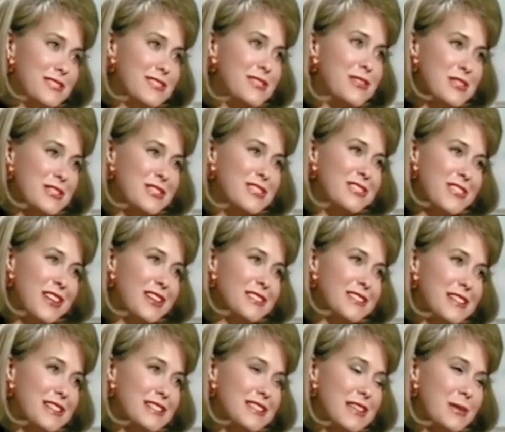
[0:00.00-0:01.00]
and that somewhere
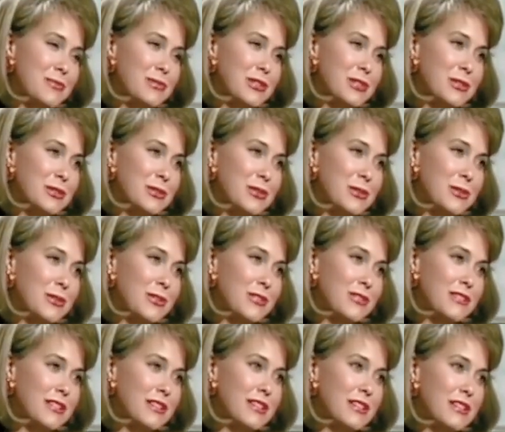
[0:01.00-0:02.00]
in your character
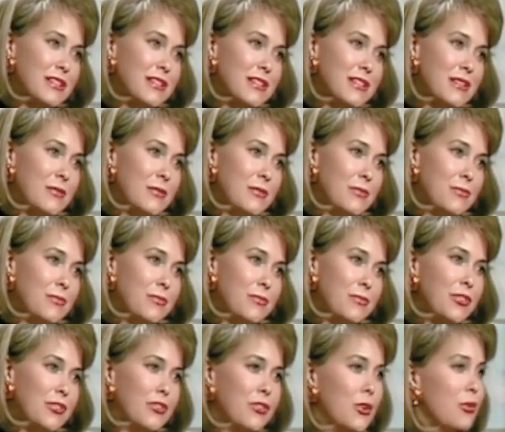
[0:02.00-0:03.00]
there's still
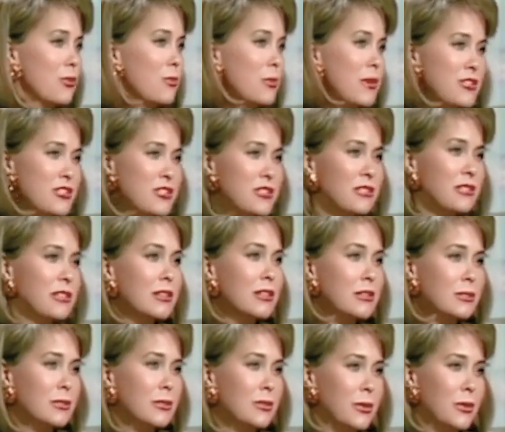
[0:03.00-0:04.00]
that same little
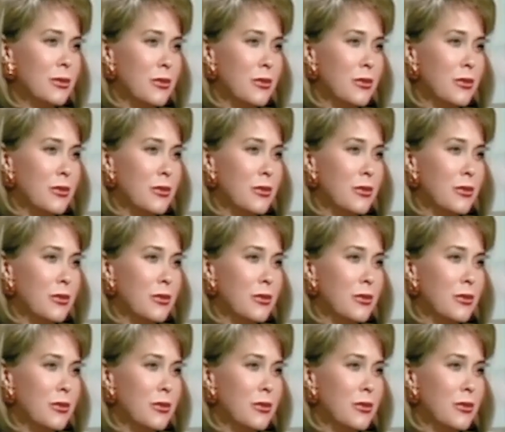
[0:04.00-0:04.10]
girl?